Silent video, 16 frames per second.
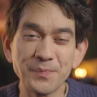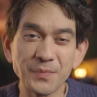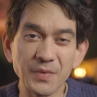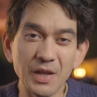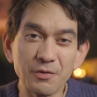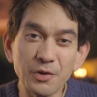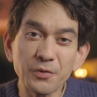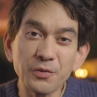
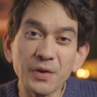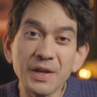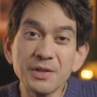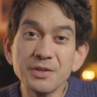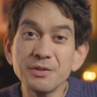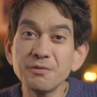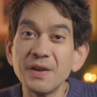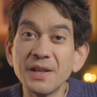If a
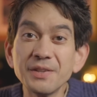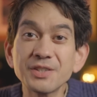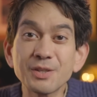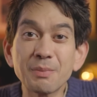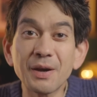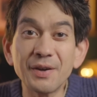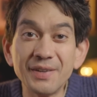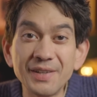friend vents
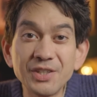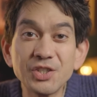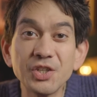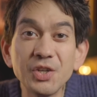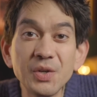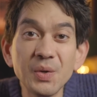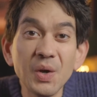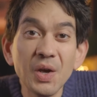about an
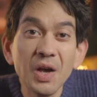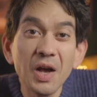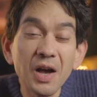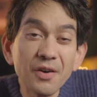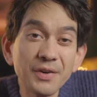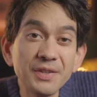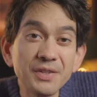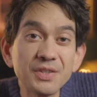issue,
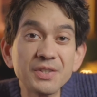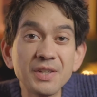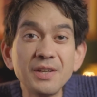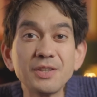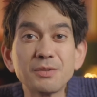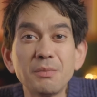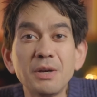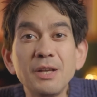our
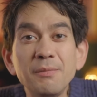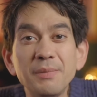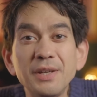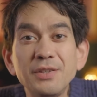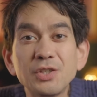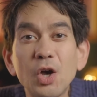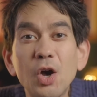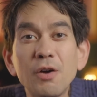instinct might
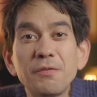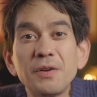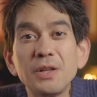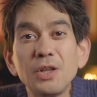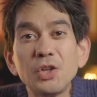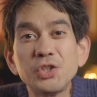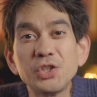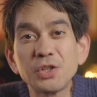be to offer
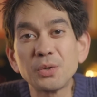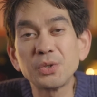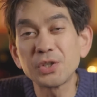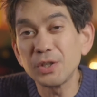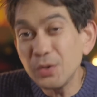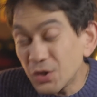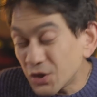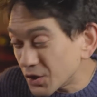logical
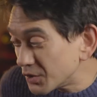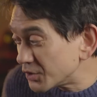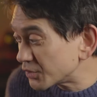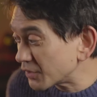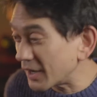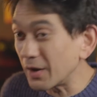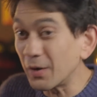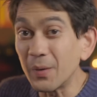solutions
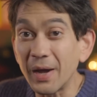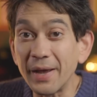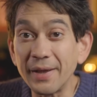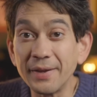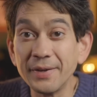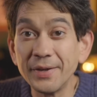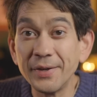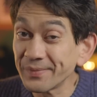right
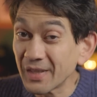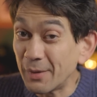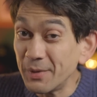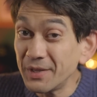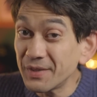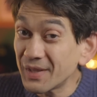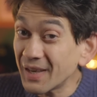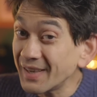away. I
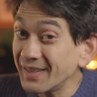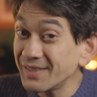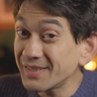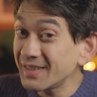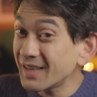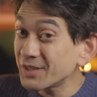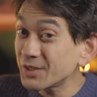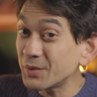mean, that is
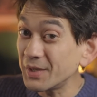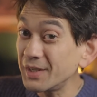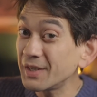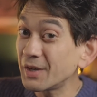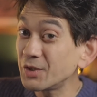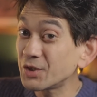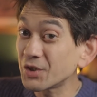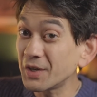the adult
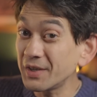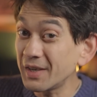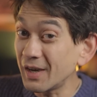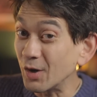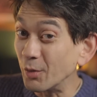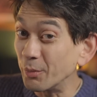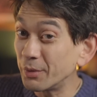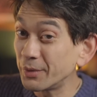ego trying to
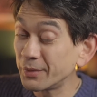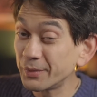help.